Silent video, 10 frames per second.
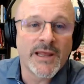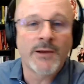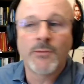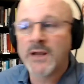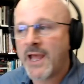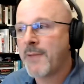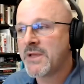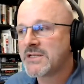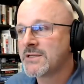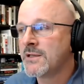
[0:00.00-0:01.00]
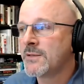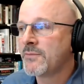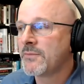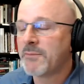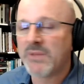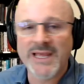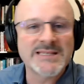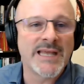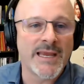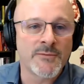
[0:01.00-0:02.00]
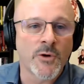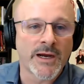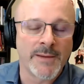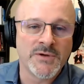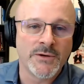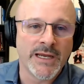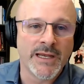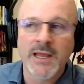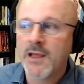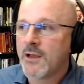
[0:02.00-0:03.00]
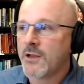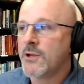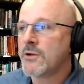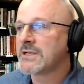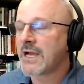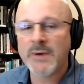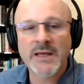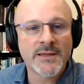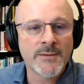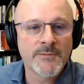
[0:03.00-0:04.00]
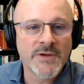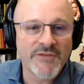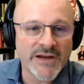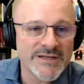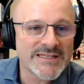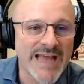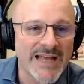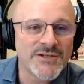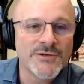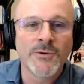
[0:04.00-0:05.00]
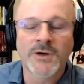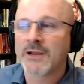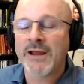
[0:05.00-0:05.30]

Like when I mentioned the place name work I'm doing, you can talk about the Confederate statue work.